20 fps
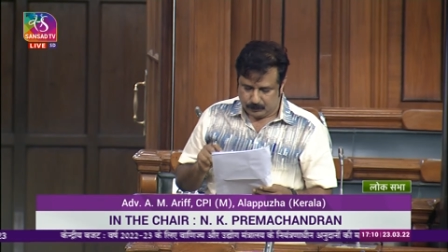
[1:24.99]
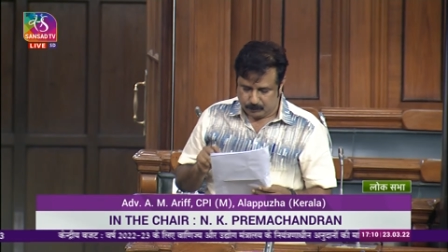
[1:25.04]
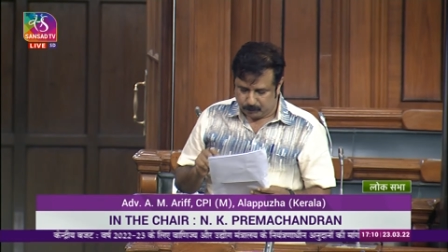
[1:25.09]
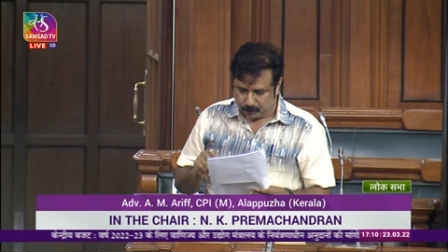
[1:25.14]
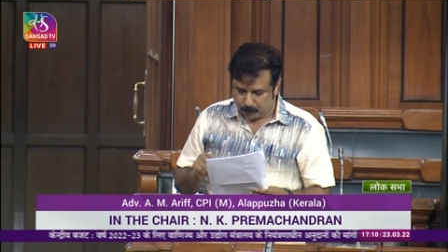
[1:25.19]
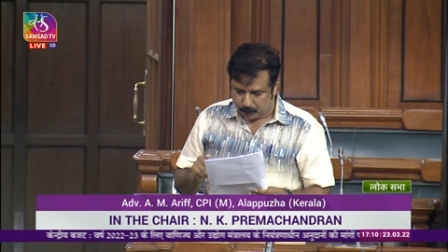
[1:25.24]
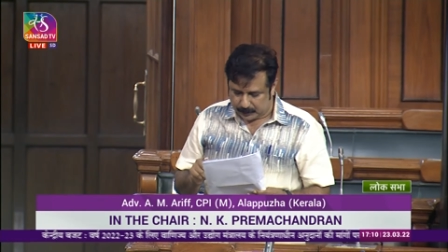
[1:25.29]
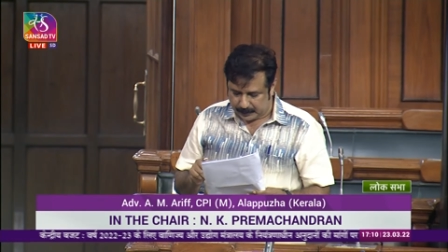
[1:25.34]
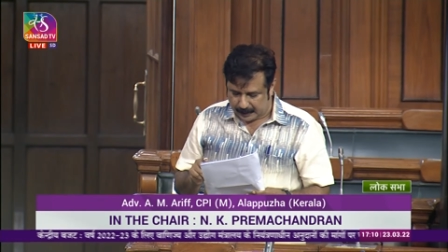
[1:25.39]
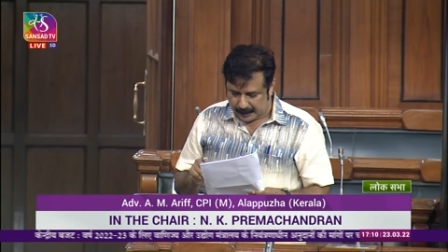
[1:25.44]

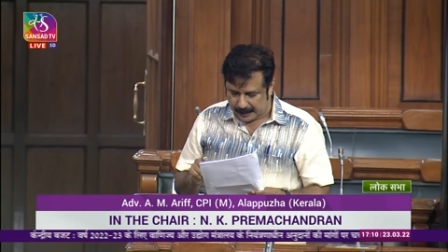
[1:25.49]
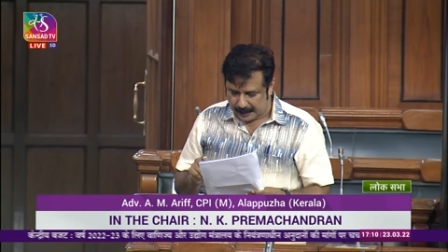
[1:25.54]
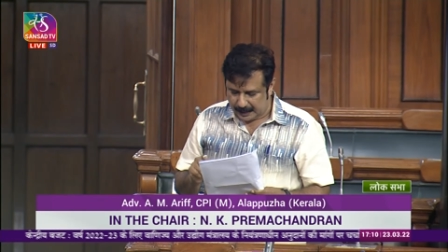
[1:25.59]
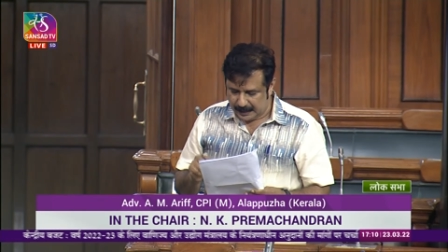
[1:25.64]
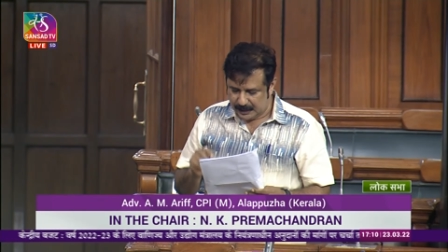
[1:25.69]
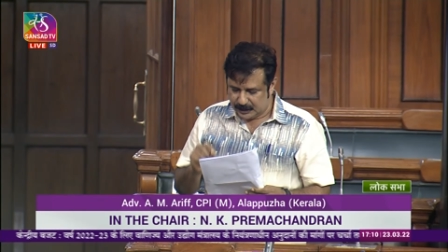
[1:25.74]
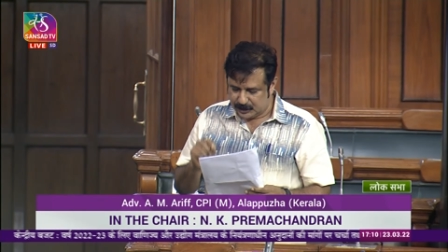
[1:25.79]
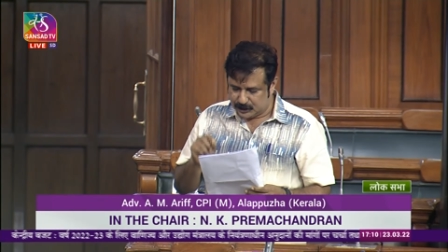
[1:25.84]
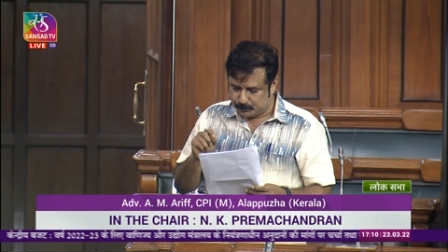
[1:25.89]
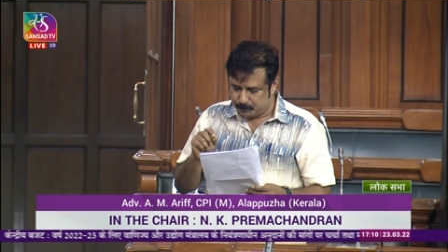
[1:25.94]
for the
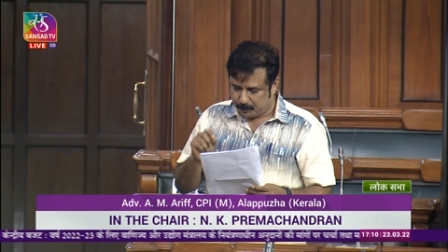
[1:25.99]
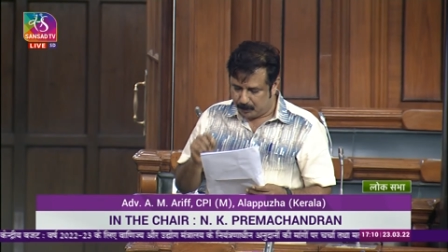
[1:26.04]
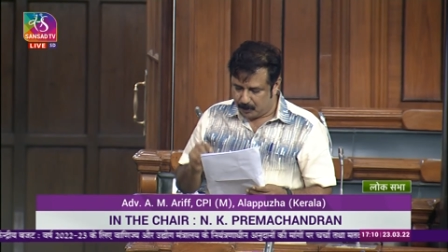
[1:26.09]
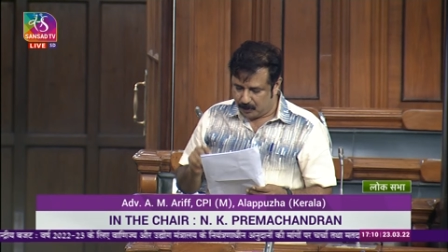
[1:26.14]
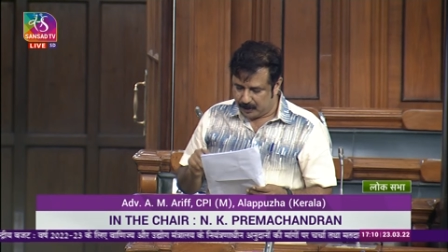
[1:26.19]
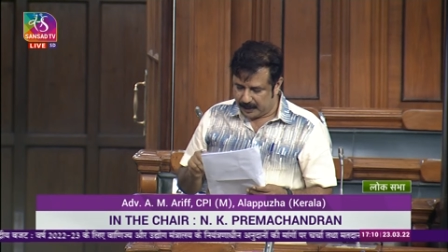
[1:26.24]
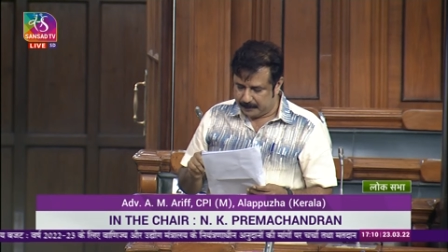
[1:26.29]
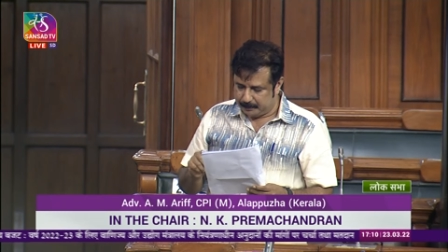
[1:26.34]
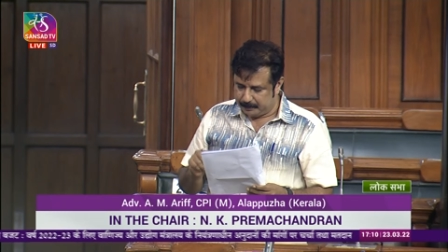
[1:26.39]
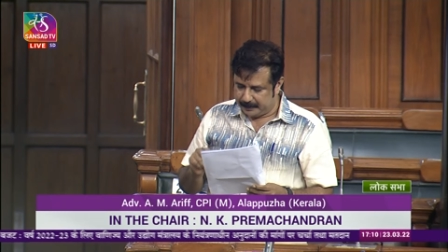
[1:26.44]

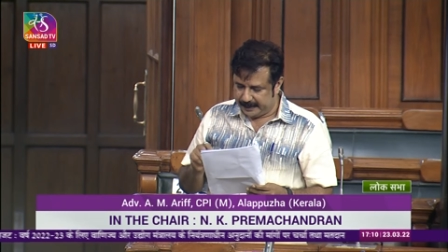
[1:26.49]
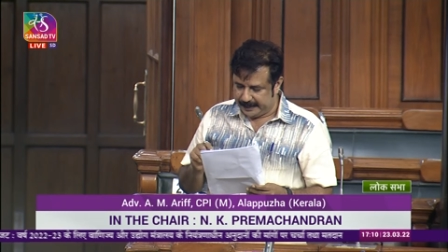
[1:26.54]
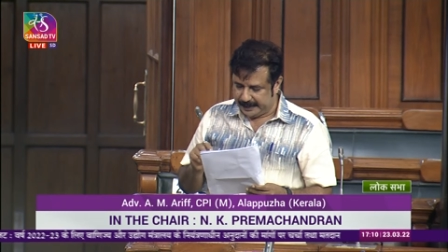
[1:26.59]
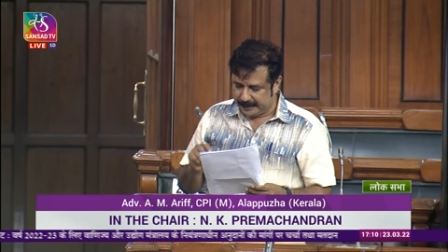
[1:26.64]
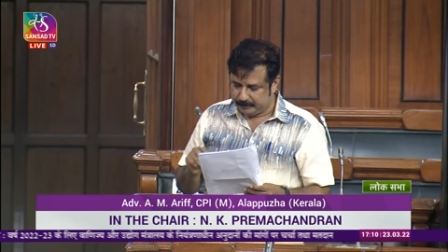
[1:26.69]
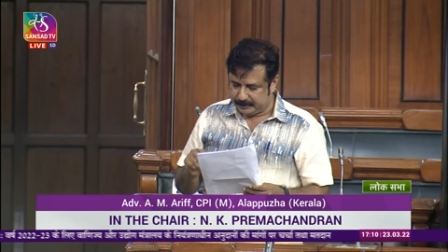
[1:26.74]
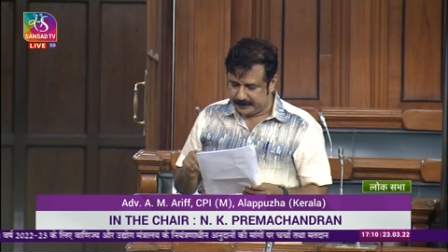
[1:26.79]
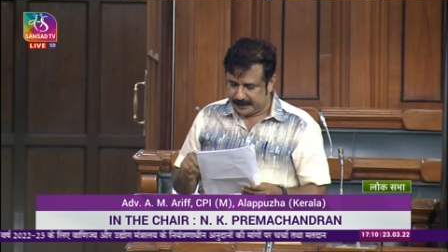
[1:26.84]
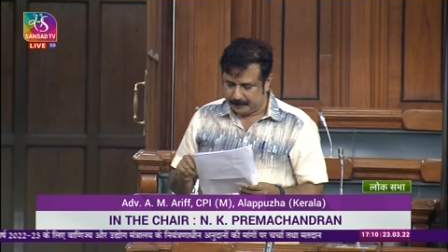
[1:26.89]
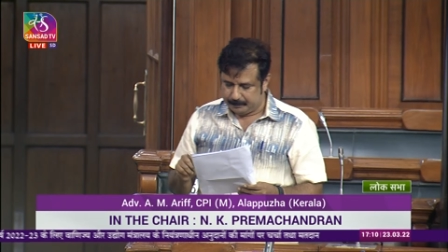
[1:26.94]
small and
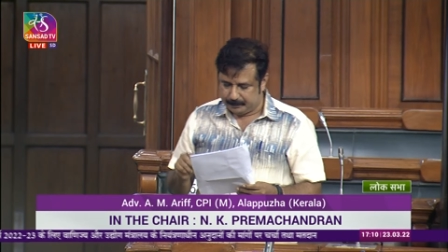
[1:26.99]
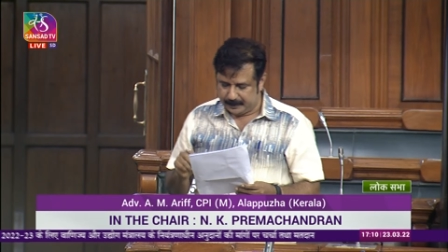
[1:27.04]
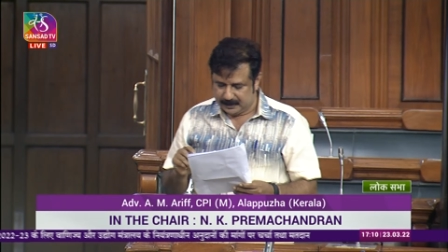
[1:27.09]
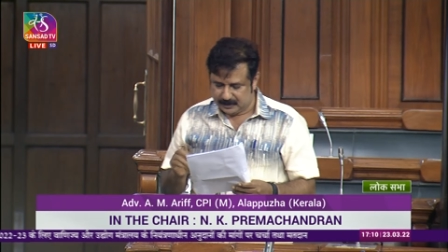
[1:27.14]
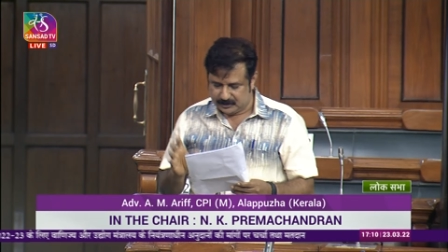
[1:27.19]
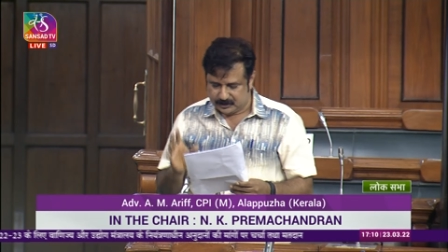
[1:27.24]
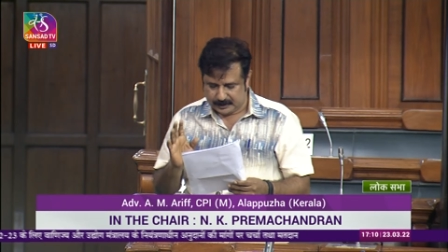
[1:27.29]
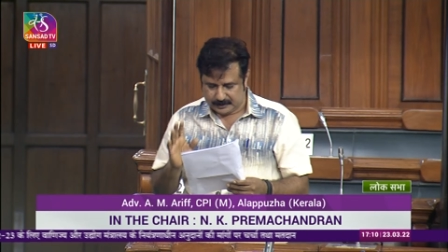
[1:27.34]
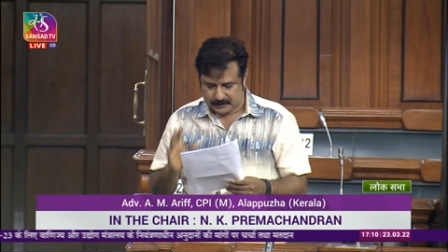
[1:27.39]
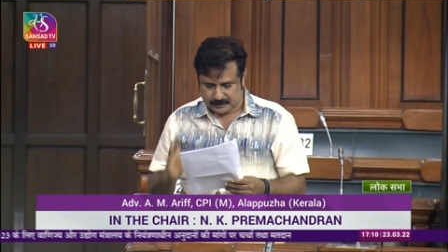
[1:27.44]
medium type
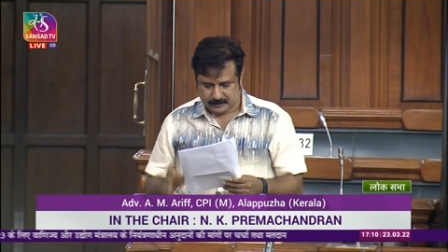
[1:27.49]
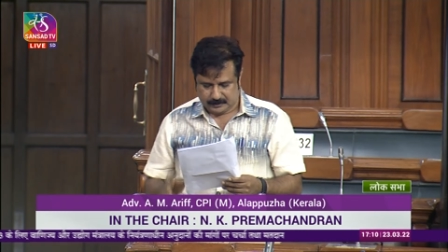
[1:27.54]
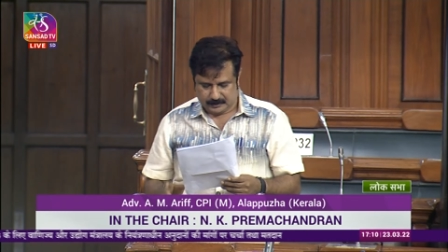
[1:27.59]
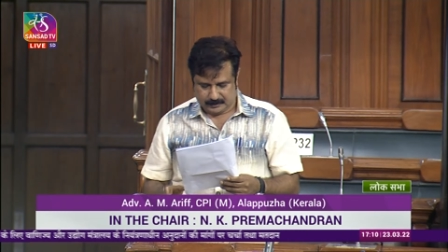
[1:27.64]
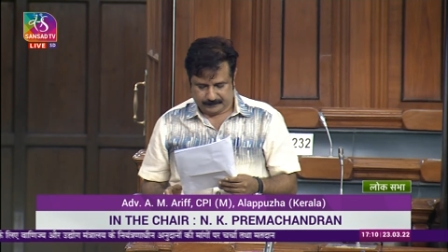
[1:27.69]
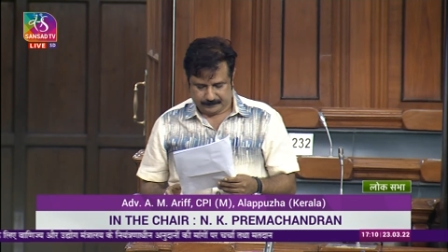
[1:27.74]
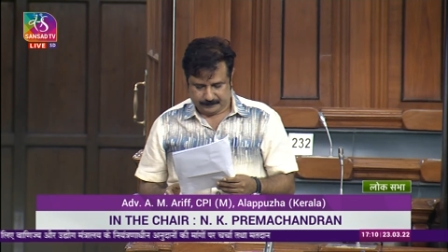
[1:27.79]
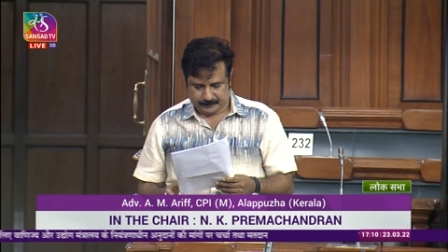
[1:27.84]
industries.